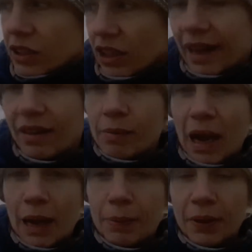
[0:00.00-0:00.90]
So now I'm
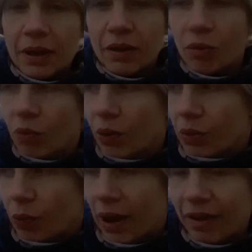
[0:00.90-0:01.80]
happy
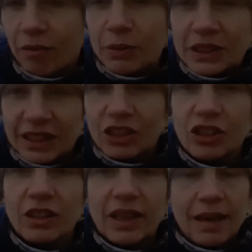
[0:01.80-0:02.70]
with where I've
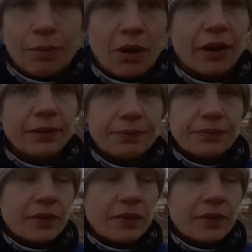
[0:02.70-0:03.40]
positioned the camera.